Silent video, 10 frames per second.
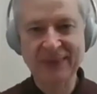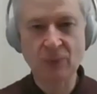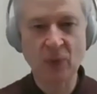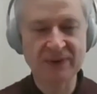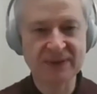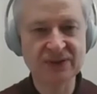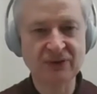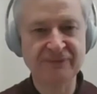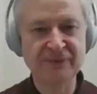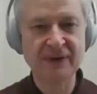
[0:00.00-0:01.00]
where the
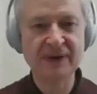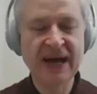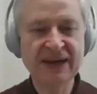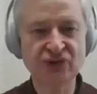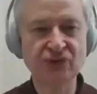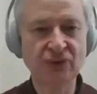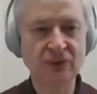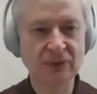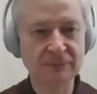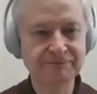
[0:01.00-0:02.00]
sort of
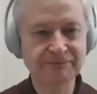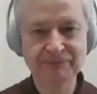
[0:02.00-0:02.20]
natural,